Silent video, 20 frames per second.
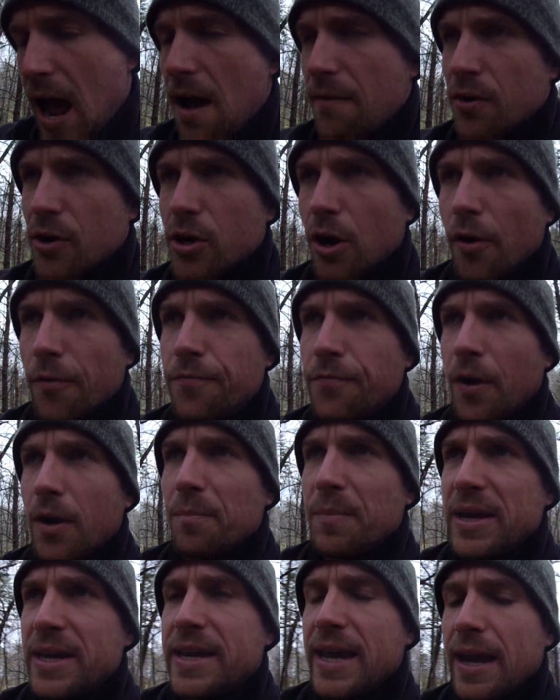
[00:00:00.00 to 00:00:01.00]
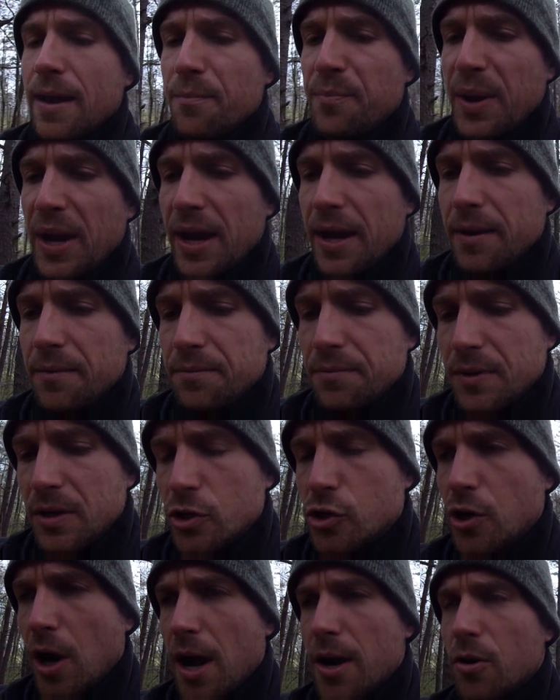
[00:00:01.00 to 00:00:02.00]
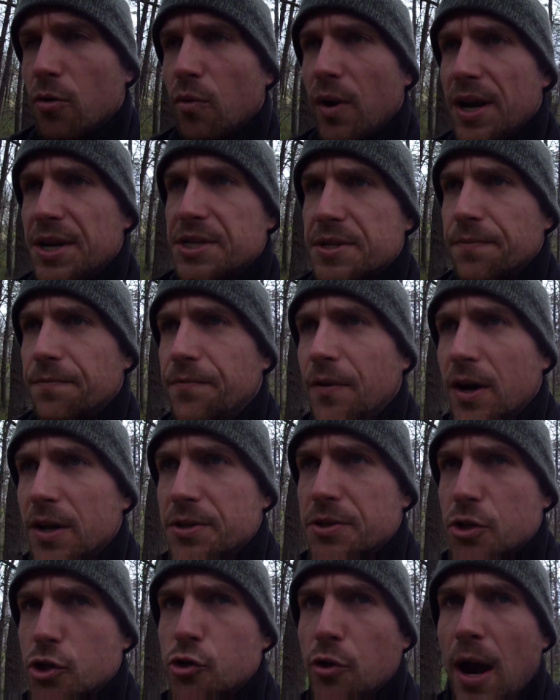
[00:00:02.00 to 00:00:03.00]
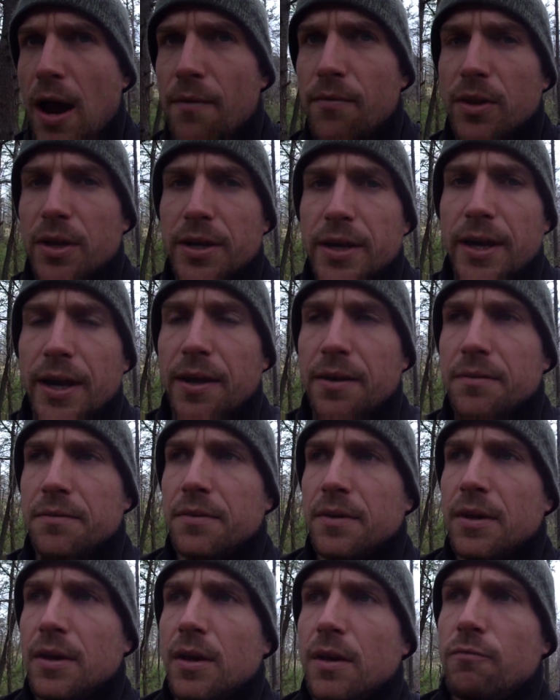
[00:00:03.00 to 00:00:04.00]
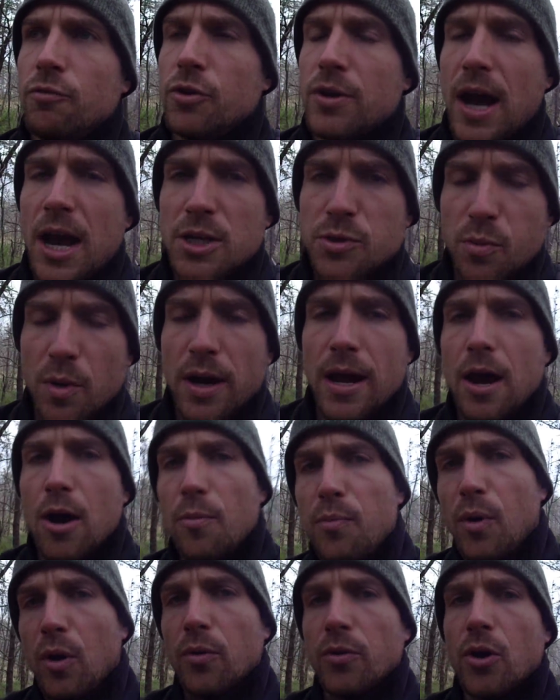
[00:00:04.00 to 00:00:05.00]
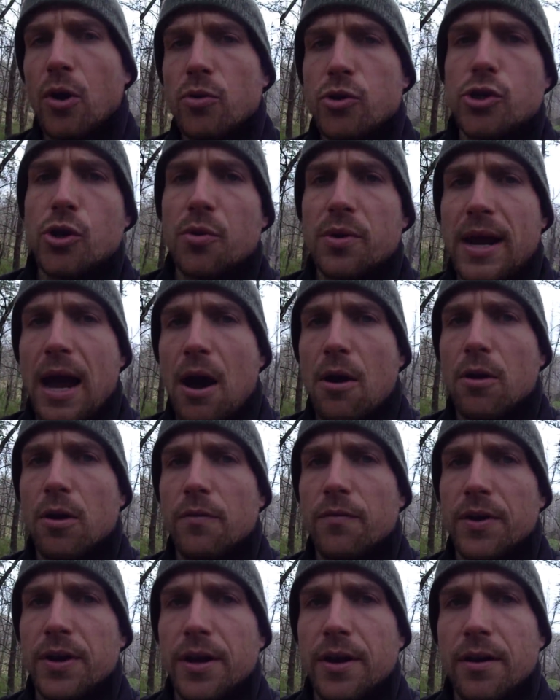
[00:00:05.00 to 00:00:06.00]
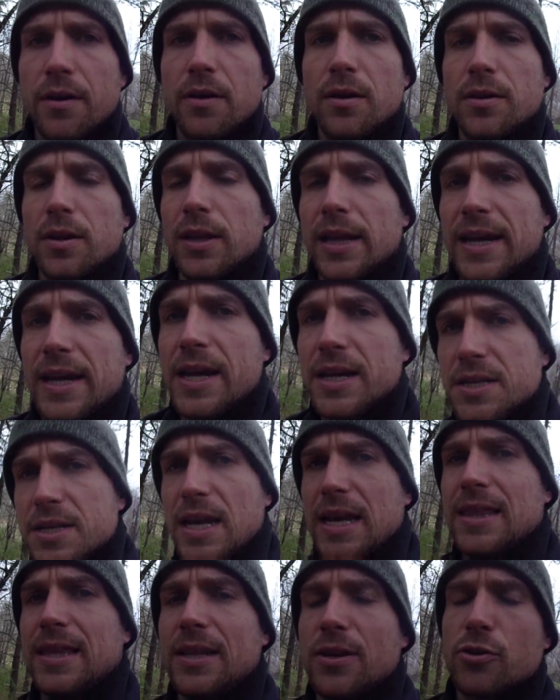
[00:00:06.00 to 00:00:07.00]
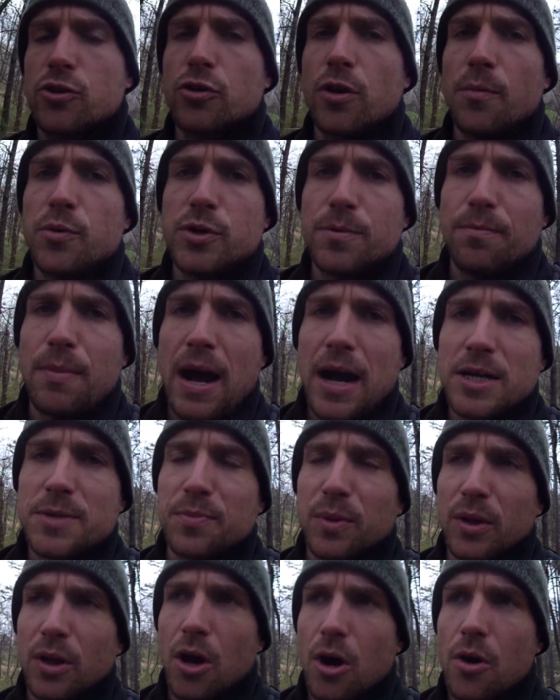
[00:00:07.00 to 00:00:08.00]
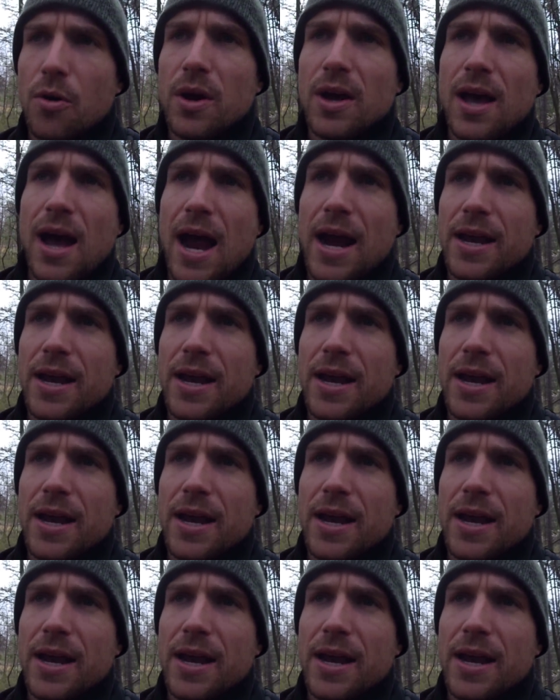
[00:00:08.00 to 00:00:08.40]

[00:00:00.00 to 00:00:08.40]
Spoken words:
I have a GoFundMe campaign trying to raise some funds to travel again. If you guys want to help old No Joke out over here, the link is in the description box below.